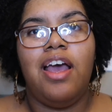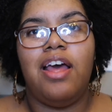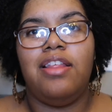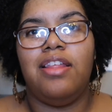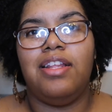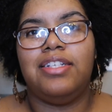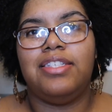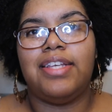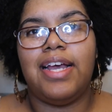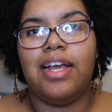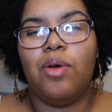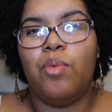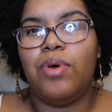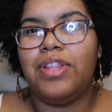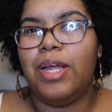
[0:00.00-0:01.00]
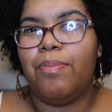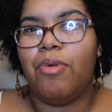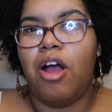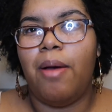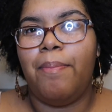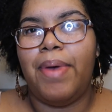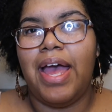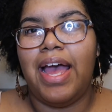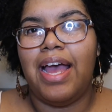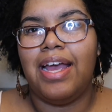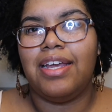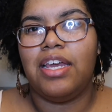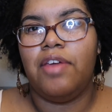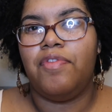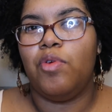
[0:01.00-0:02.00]
and then the second one they brought
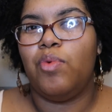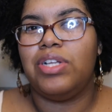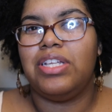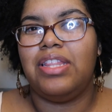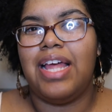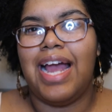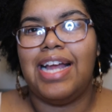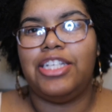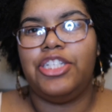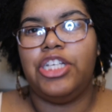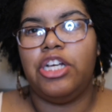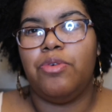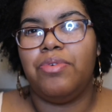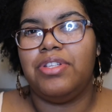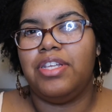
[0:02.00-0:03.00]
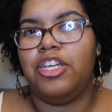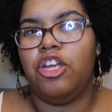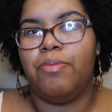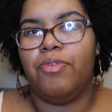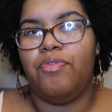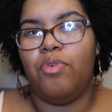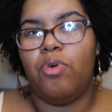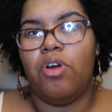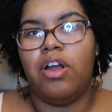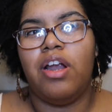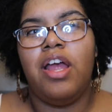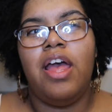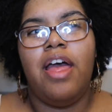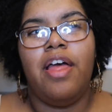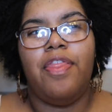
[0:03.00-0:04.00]
back, if it wasn't last year, it was the year
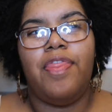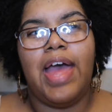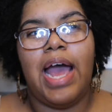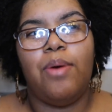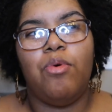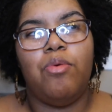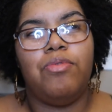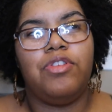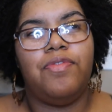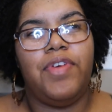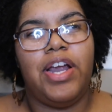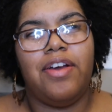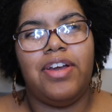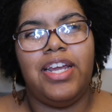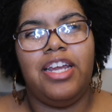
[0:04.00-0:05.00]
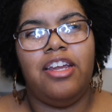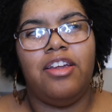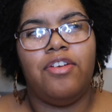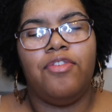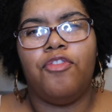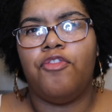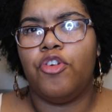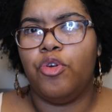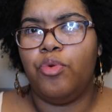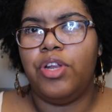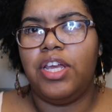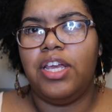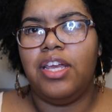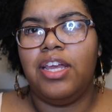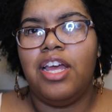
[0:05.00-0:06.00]
before, that one was very
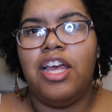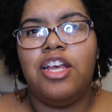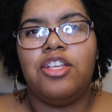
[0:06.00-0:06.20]
fruity.